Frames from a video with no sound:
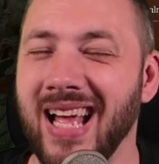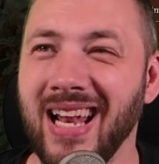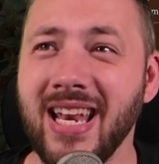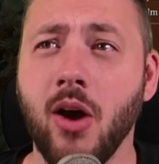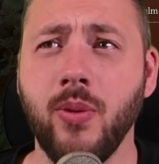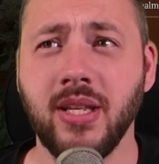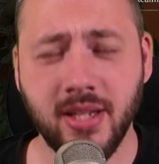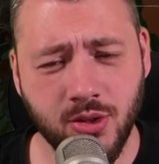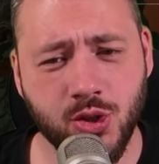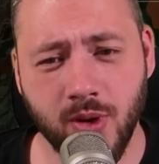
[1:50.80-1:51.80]
And now we
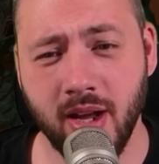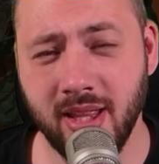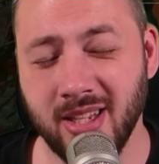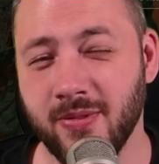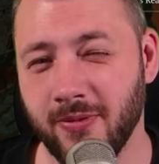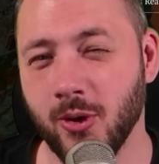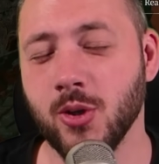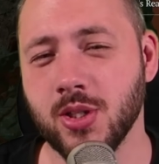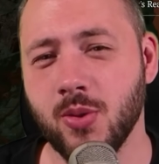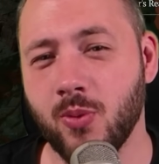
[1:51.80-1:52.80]
did try this
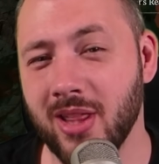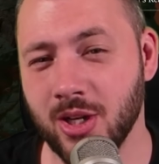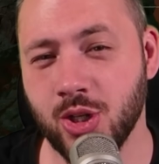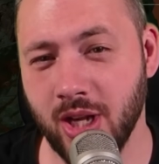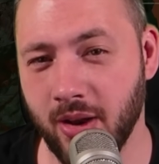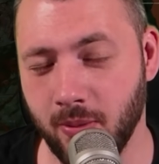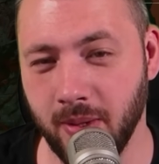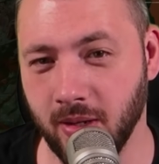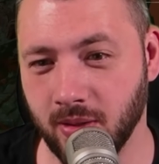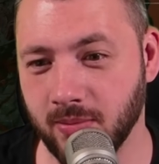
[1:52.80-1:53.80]
first with a Shadow
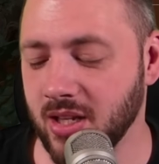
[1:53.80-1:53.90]
build.